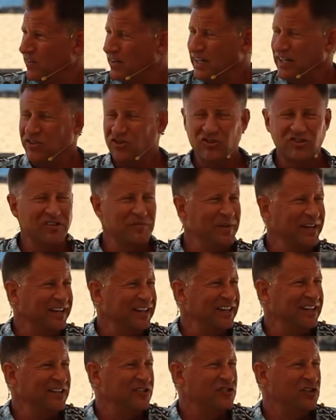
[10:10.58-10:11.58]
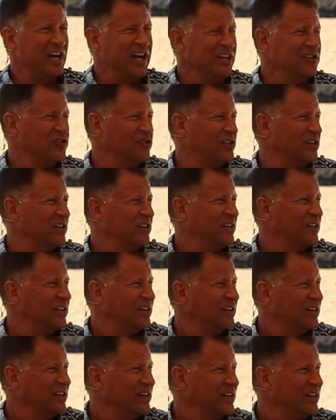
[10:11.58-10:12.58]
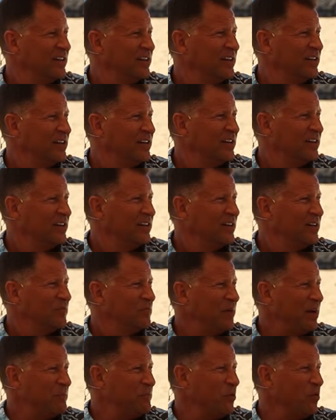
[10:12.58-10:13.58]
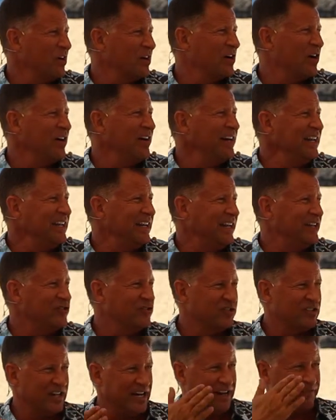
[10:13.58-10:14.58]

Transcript: What angels am I going to judge? My poor guardian angel is